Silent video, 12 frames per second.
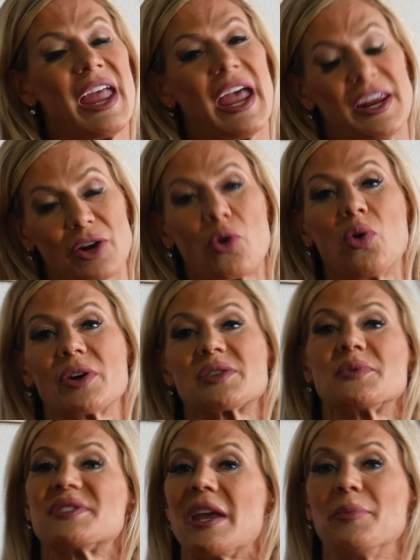and of course
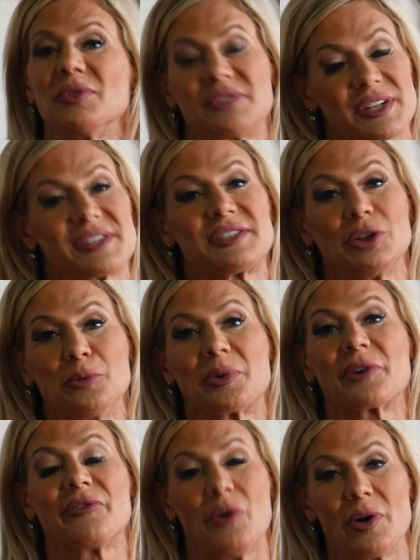was able to still
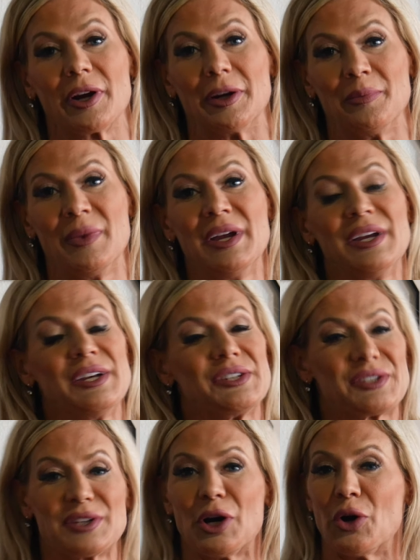perform.
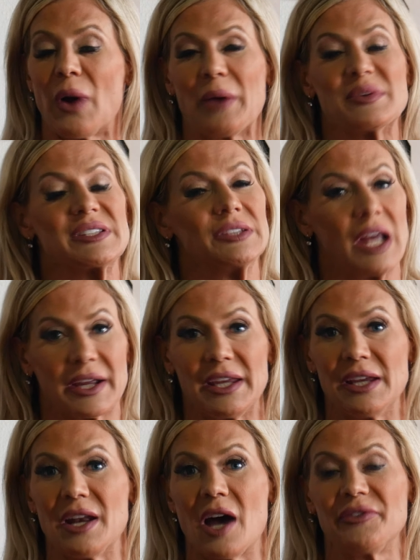So I was
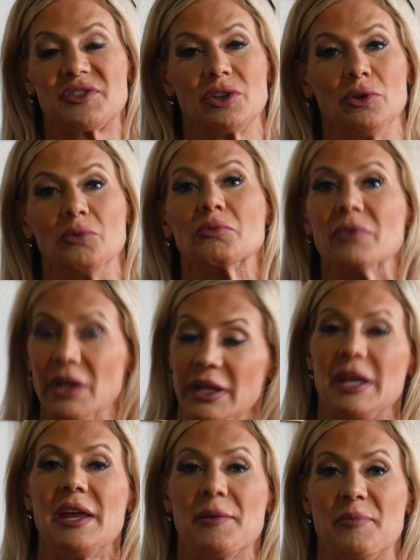lucky enough to
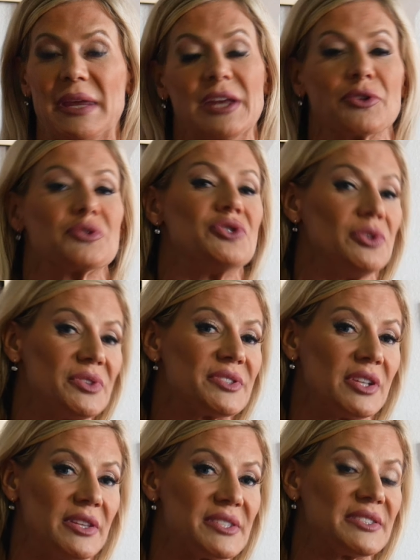really be
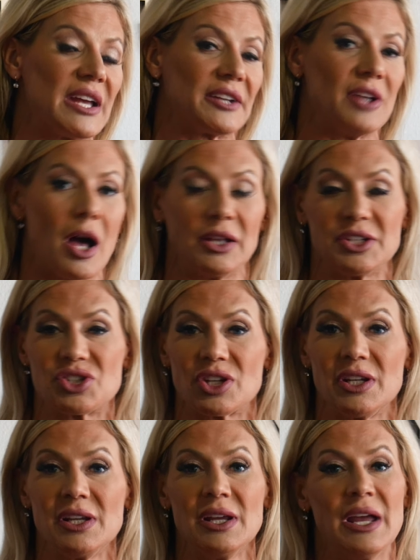introduced to this
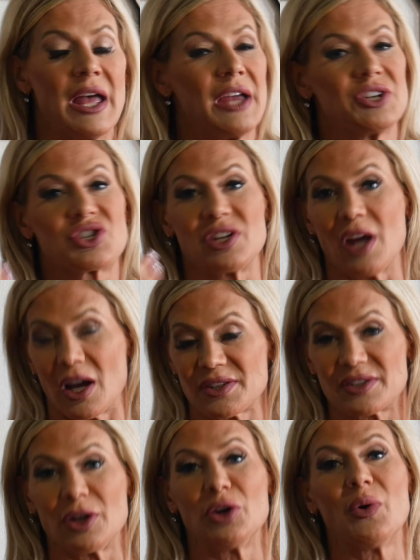technology. She
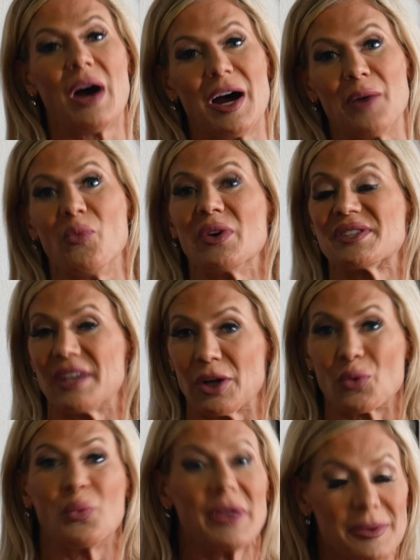also um, was
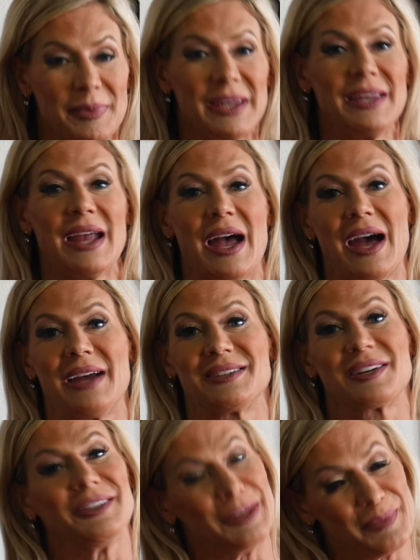there with me at
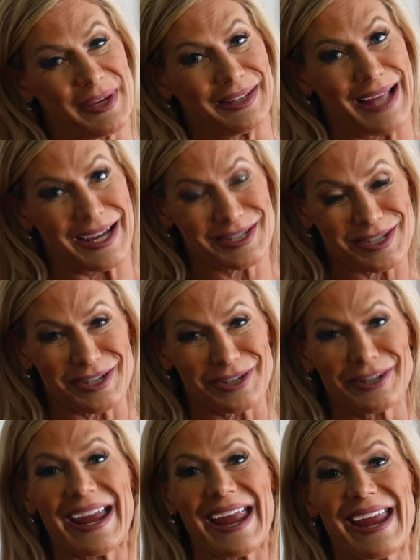Olympia last
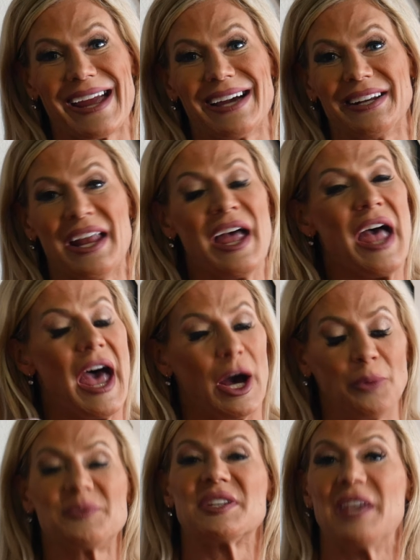year and
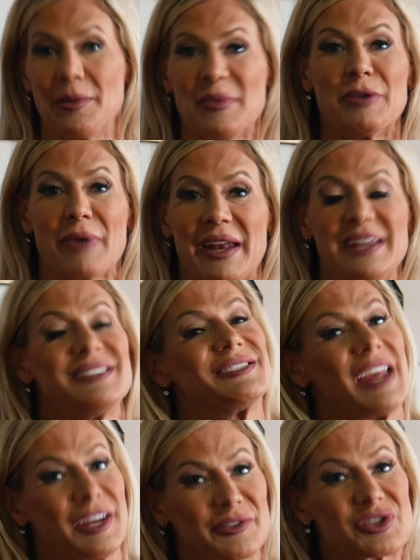helped get me ready
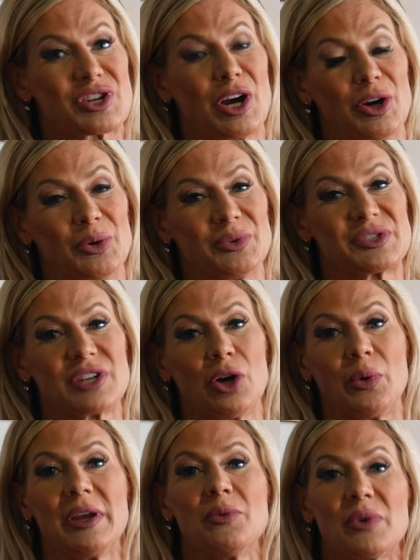day of show.
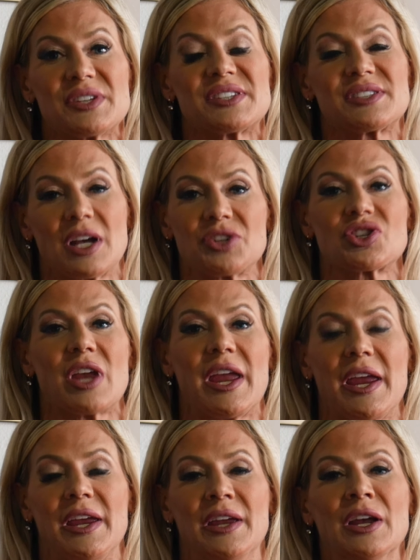So it was such
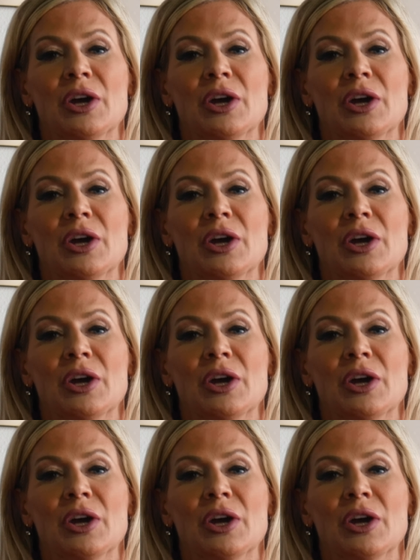a